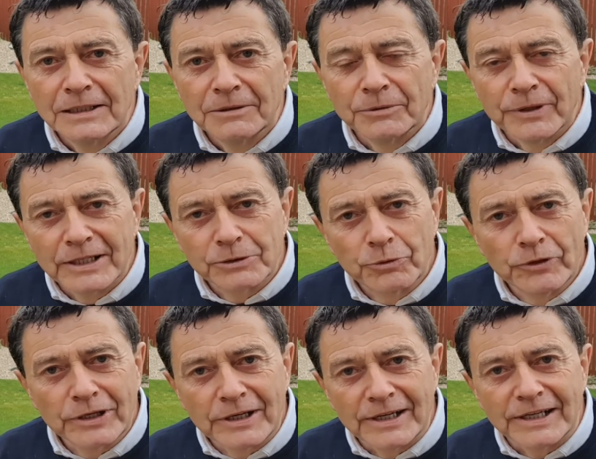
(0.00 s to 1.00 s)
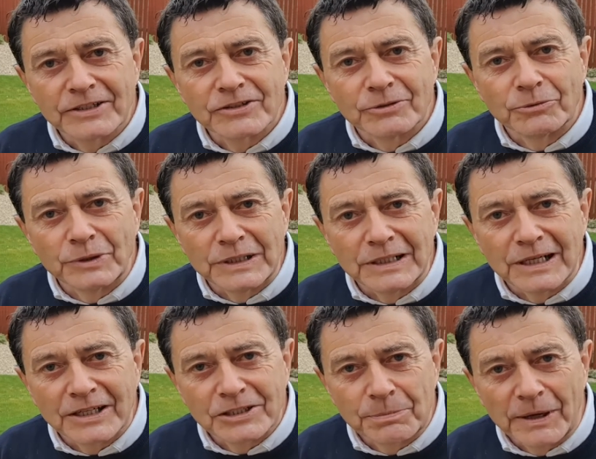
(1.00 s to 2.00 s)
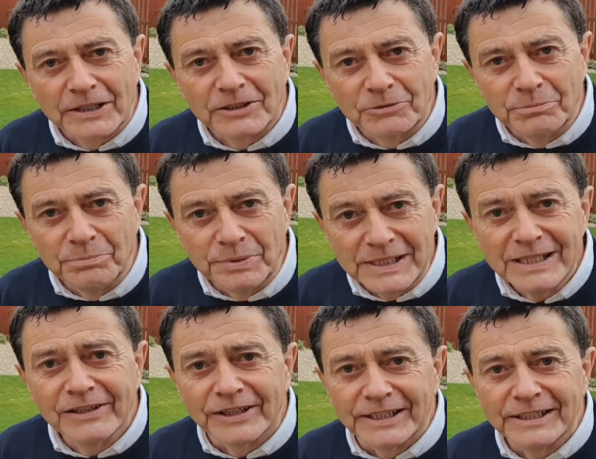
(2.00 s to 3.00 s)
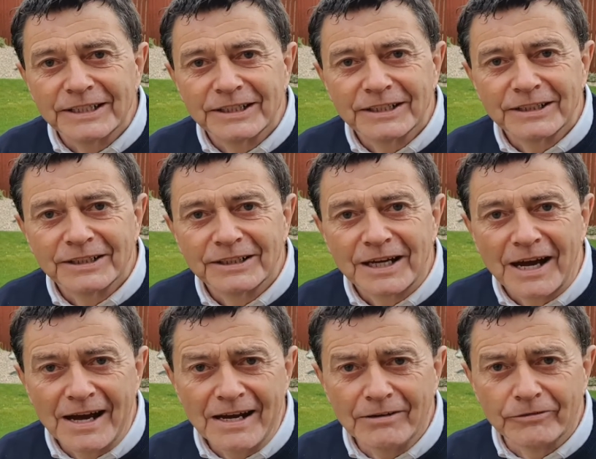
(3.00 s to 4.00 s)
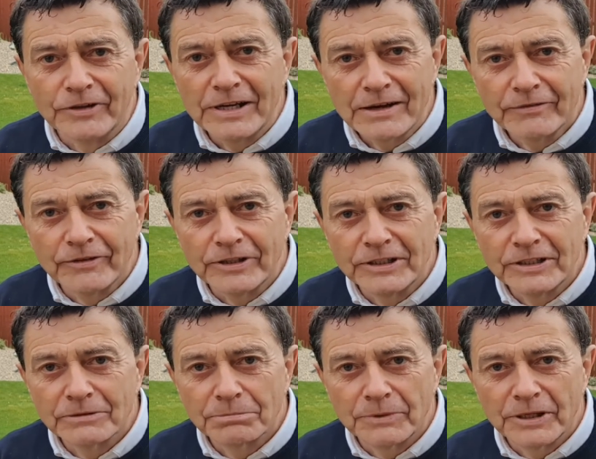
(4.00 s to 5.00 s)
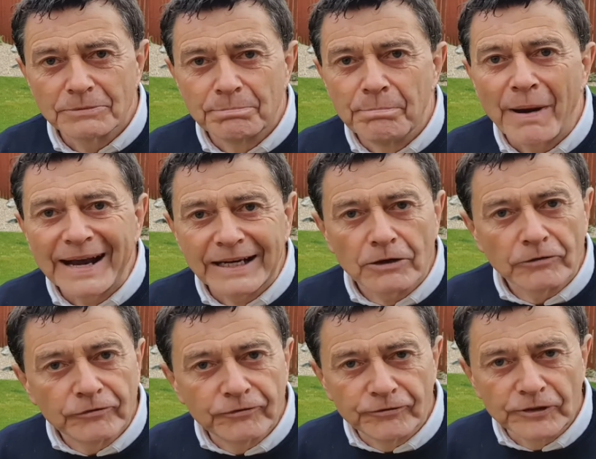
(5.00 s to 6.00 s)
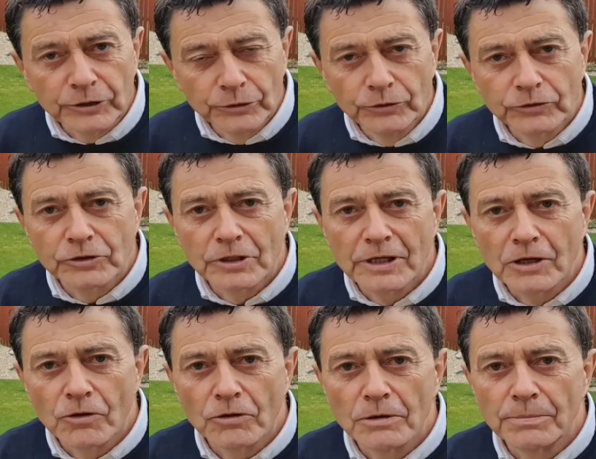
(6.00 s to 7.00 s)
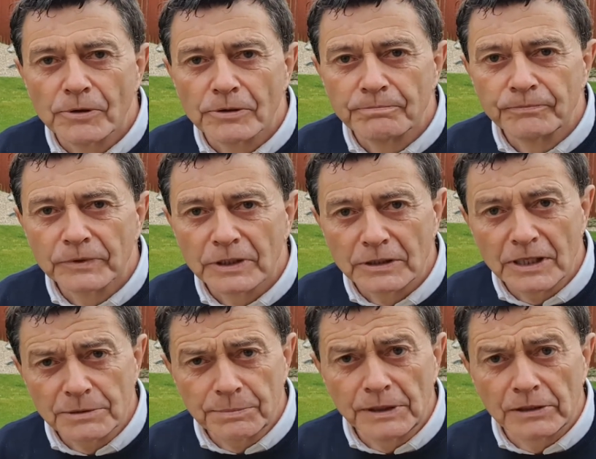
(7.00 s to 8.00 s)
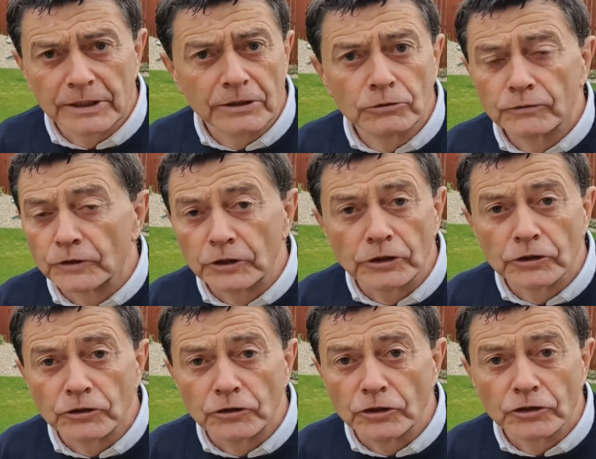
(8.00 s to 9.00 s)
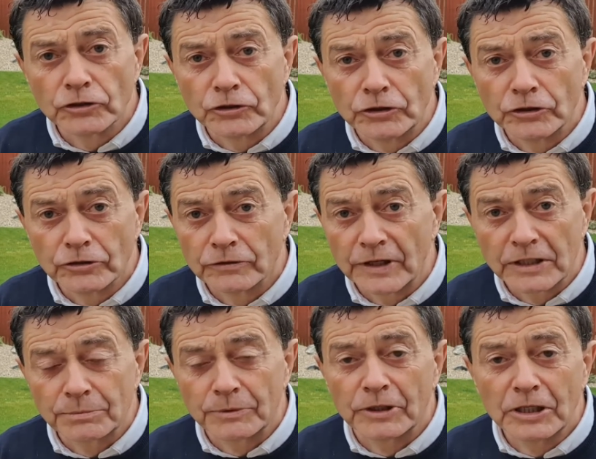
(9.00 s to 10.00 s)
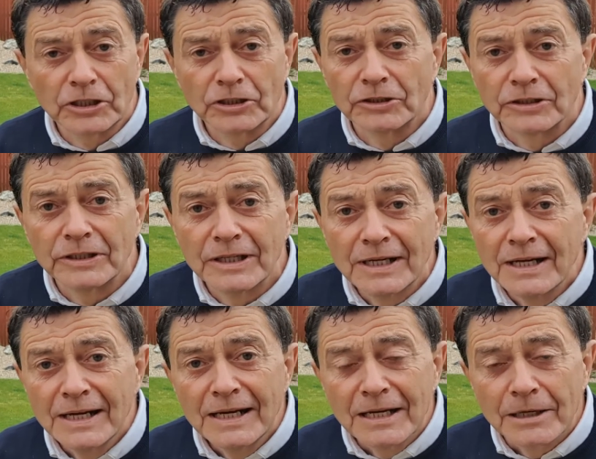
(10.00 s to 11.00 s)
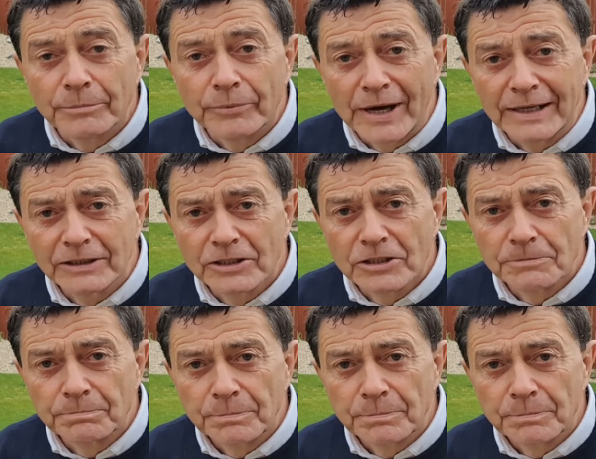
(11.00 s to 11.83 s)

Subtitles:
Well, that's what the guys that we aspire to be like have. They have this bank of feels that they call upon, and that's been learned over years and years and years of exploration and practice.